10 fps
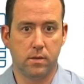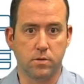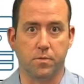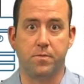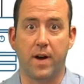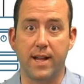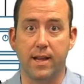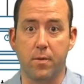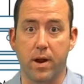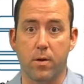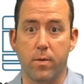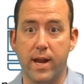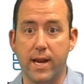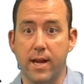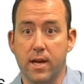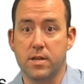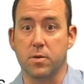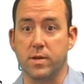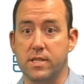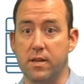So finally, we are ready to
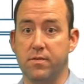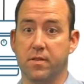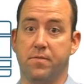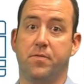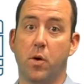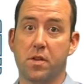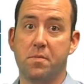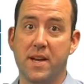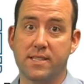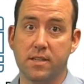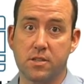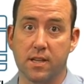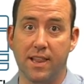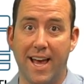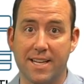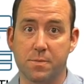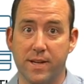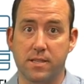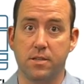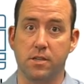receive the fourth message, the last
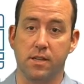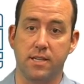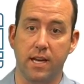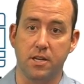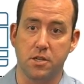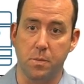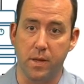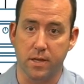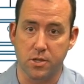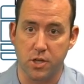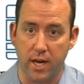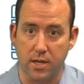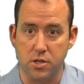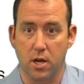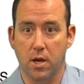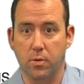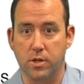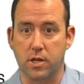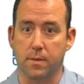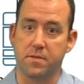message in the DHCP exchange,
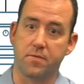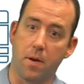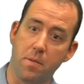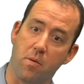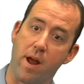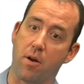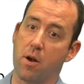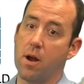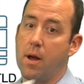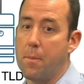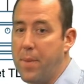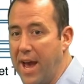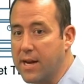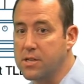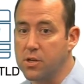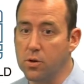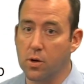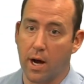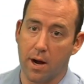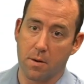which comes from the router back to
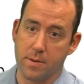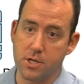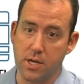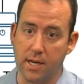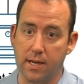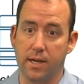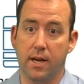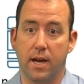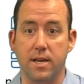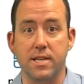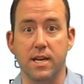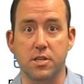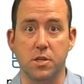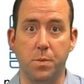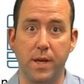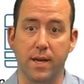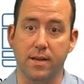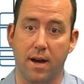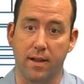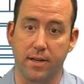our machine, a DHCP
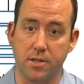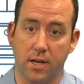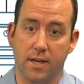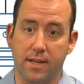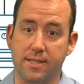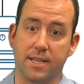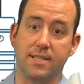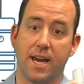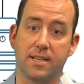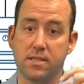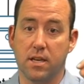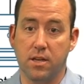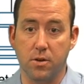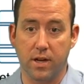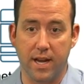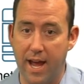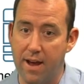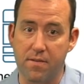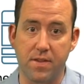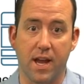acknowledge that says, yes, you can
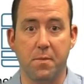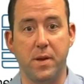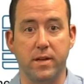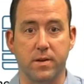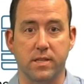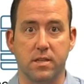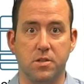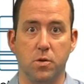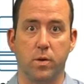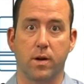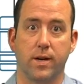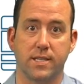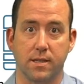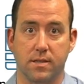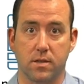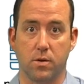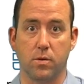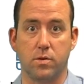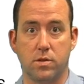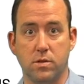have the IP address that you requested.
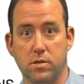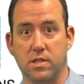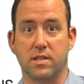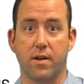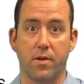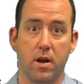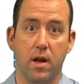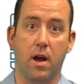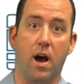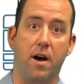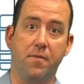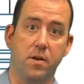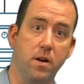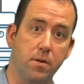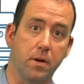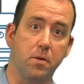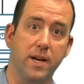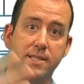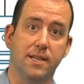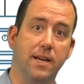So discover, offer,
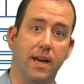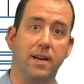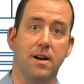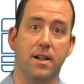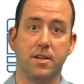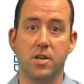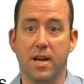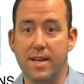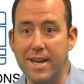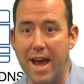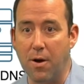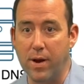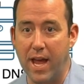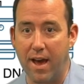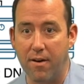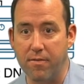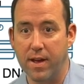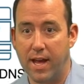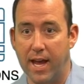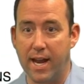request, acknowledge. Now we have
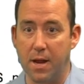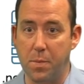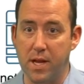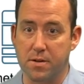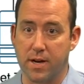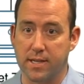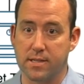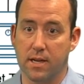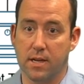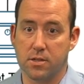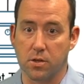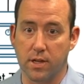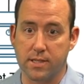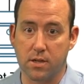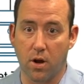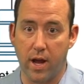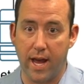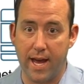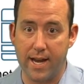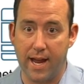an IP address. So let's go
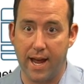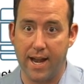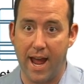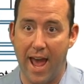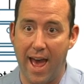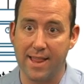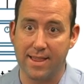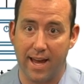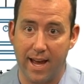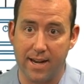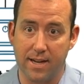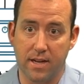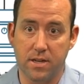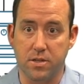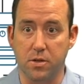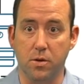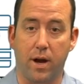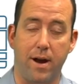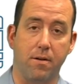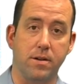ahead and add that to
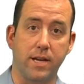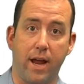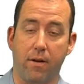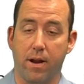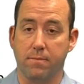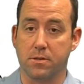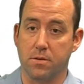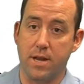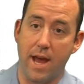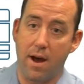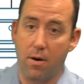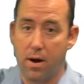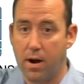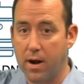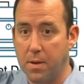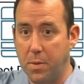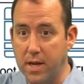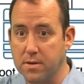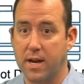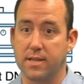our diagram. So now our IP
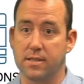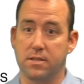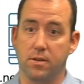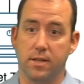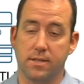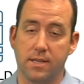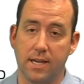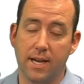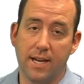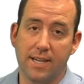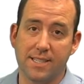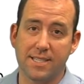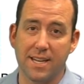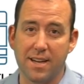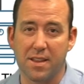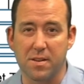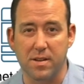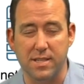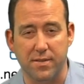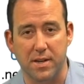address, as you can see, is
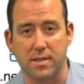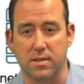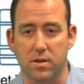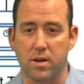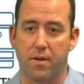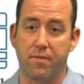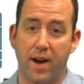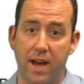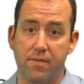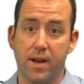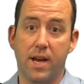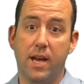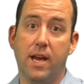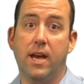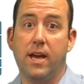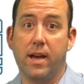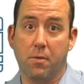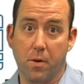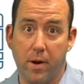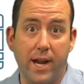10.37.0.5, and
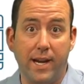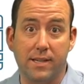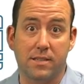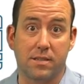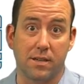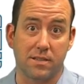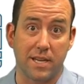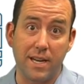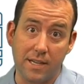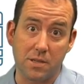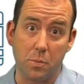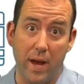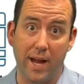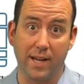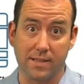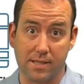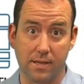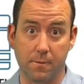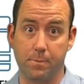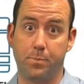we're ready to start sending some packets.
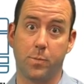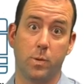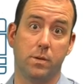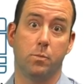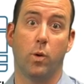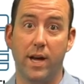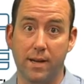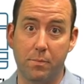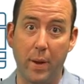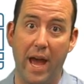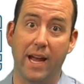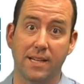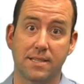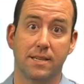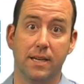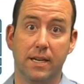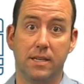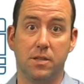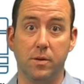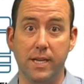Well, what packets
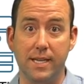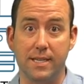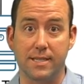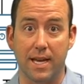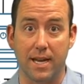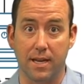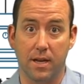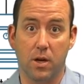do we need to send?